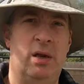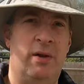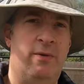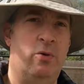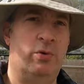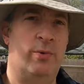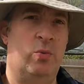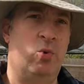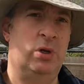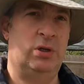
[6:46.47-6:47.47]
I'll have Alderman
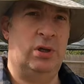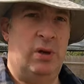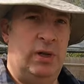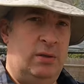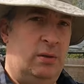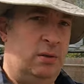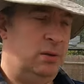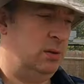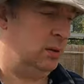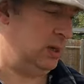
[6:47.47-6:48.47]
on one side,
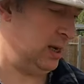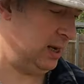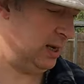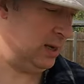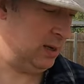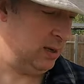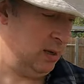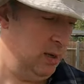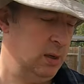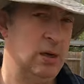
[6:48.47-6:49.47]
the
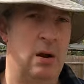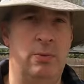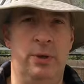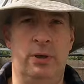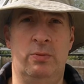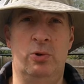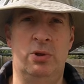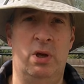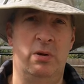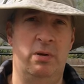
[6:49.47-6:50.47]
uh, de
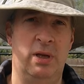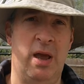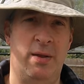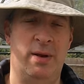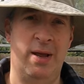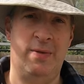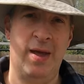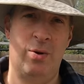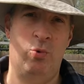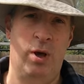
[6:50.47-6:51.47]
Maussane on the other. Now
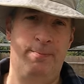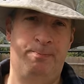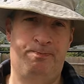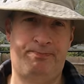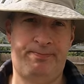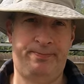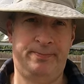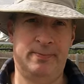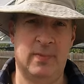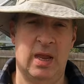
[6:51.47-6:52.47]
that one
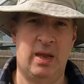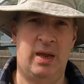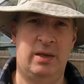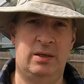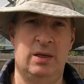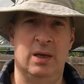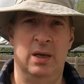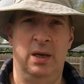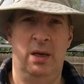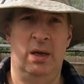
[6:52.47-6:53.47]
is
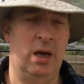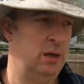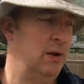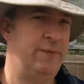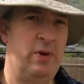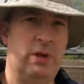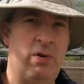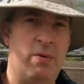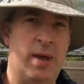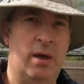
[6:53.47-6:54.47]
uh, I've only
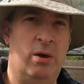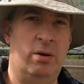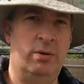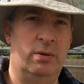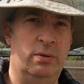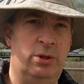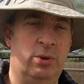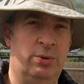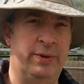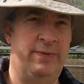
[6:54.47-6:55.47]
grown that on
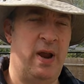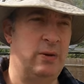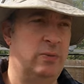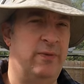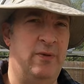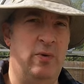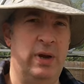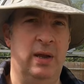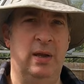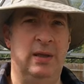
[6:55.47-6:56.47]
shorter frames before
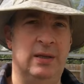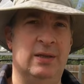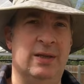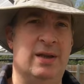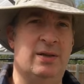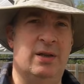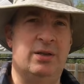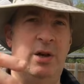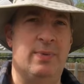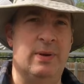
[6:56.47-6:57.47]
and it, it does get to the
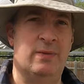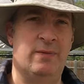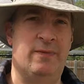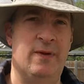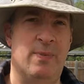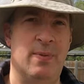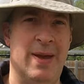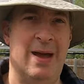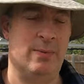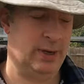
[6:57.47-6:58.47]
top and flop
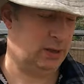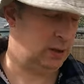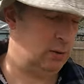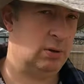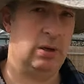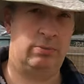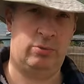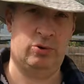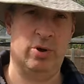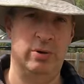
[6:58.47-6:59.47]
about a bit so I'll
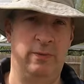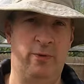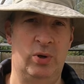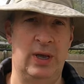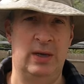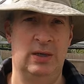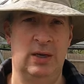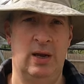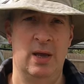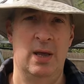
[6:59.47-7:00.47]
try to avoid that this
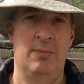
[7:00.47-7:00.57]
year.